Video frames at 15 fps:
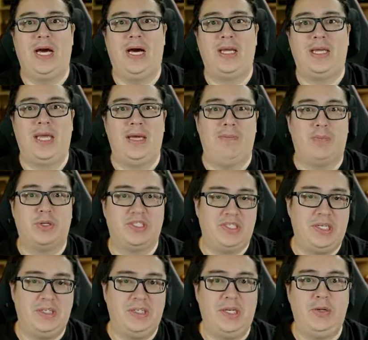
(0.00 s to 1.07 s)
not get
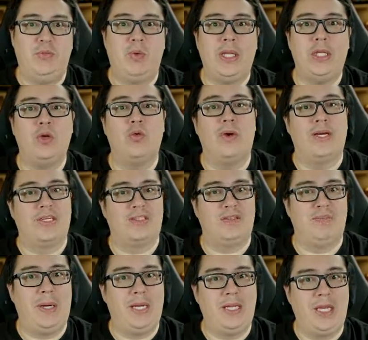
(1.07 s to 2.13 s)
persisted when you were
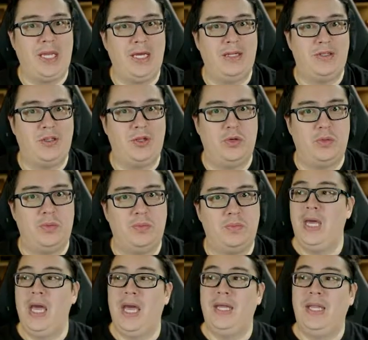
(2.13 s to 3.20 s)
expecting it to.
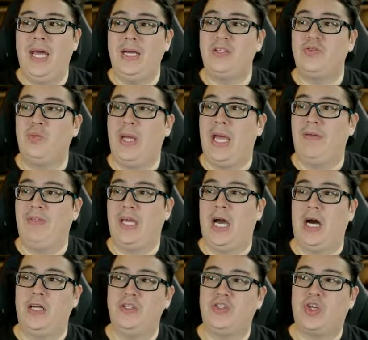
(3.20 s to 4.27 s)
And next, we have the
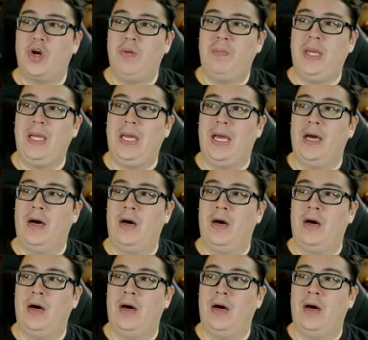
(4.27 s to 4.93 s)
unscoping